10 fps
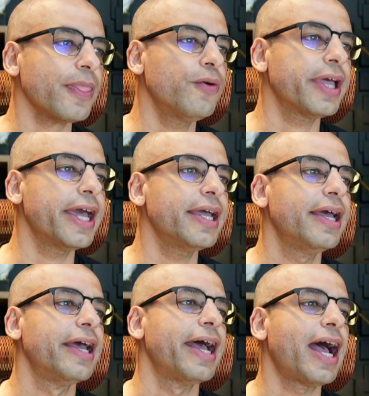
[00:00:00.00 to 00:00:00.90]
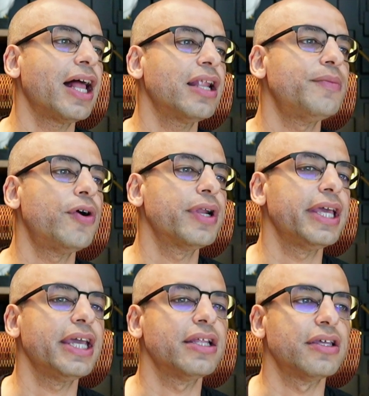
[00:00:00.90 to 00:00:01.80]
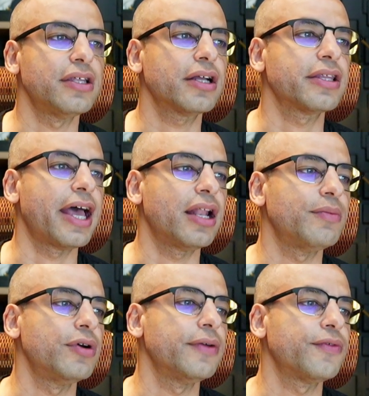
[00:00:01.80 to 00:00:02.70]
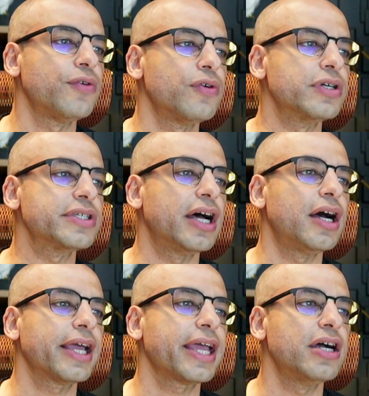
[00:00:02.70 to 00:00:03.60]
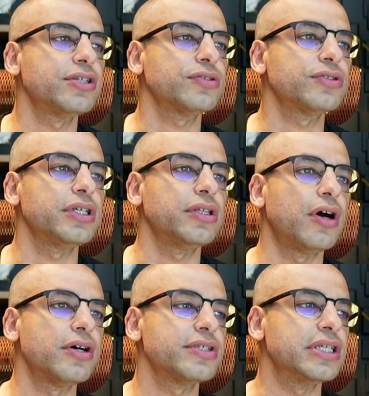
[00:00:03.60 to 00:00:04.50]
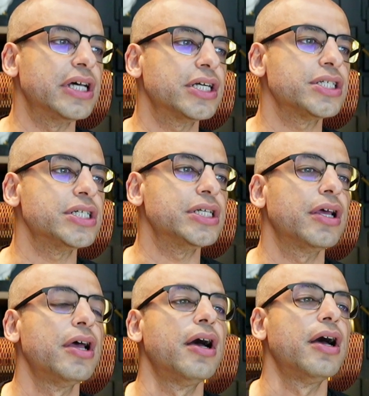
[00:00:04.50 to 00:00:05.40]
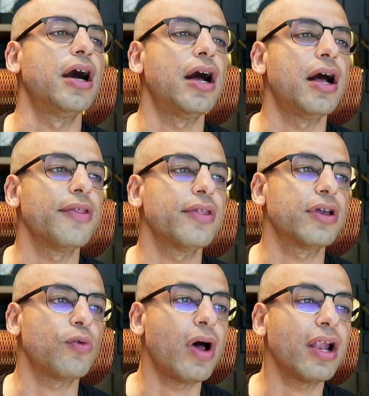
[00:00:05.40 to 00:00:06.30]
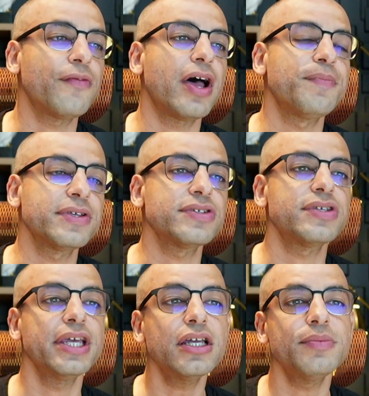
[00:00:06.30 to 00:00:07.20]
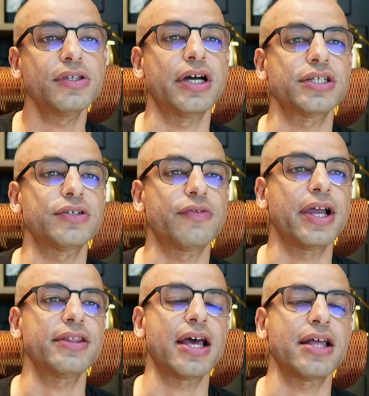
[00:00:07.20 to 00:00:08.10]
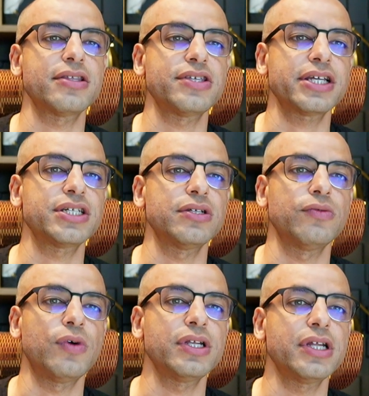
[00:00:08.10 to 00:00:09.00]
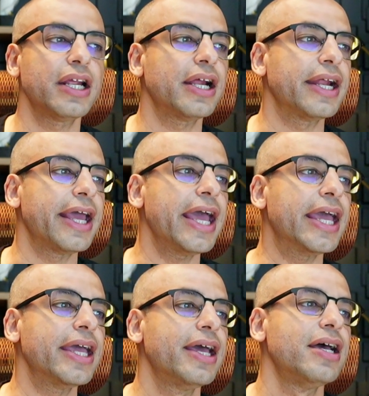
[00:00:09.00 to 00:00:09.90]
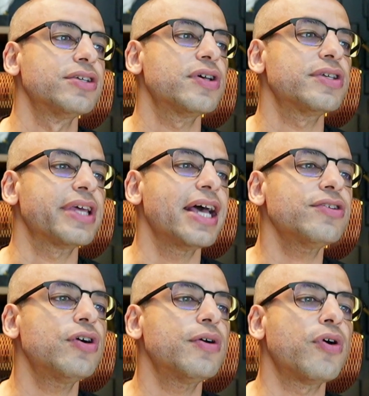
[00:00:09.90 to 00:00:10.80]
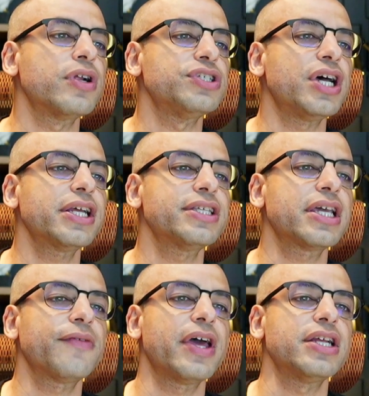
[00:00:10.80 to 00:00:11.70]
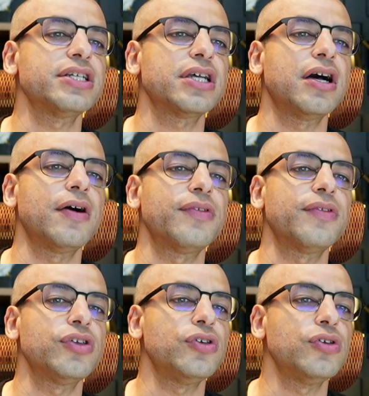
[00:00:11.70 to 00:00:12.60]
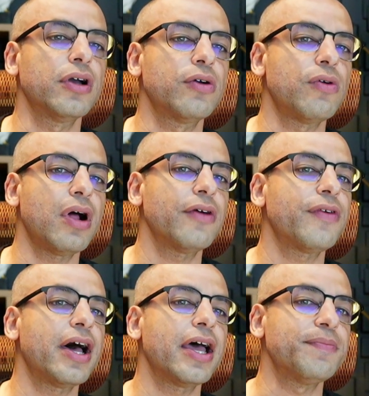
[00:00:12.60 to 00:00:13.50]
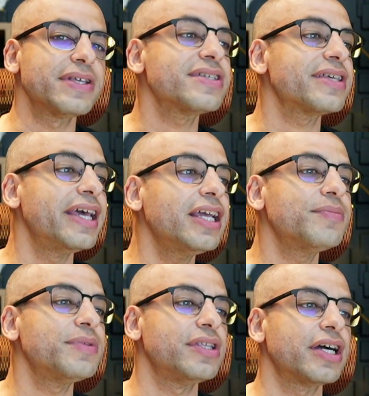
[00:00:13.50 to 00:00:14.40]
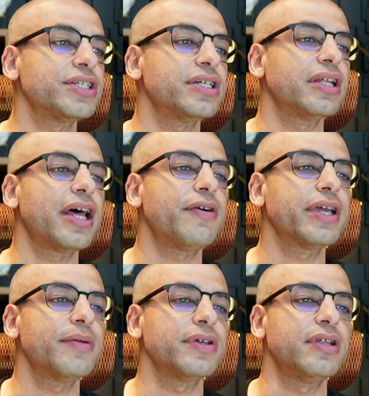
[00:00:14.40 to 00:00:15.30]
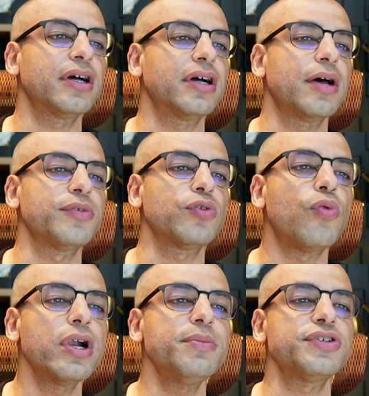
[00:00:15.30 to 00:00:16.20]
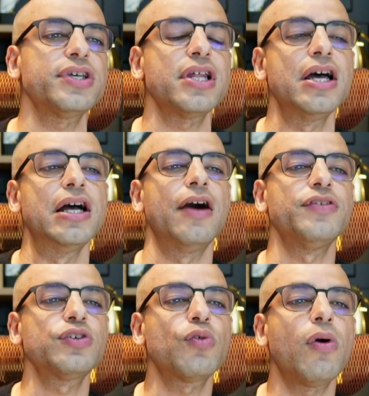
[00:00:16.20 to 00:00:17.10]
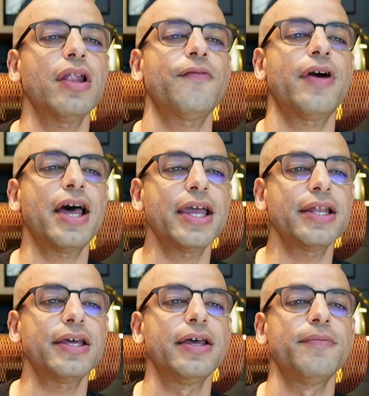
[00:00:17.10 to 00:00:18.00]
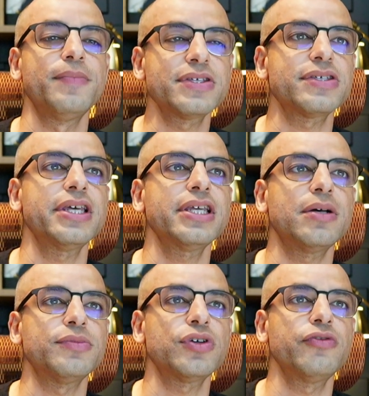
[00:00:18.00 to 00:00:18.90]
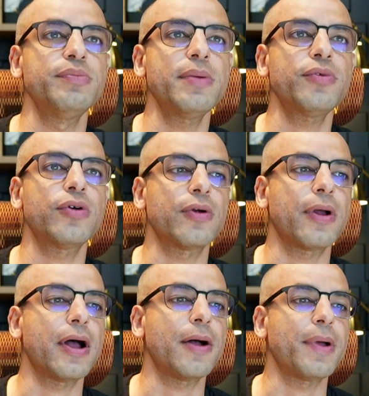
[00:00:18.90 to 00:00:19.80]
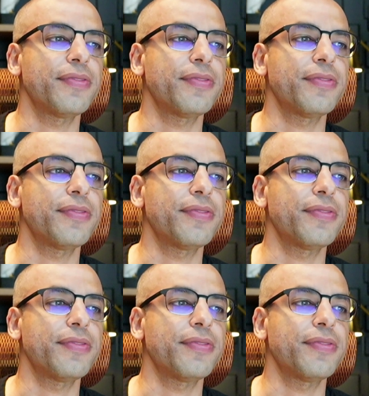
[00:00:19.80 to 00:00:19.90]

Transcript: Okay, alimony, he can deduct the alimony, of course, casualty loss deduction, the qualified business income deduction, right? That section 199A. So as an S Corp owner, John can take advantage of the qualified business income deduction, allowing him to deduct up to 20% of his qualified business income. So remember, I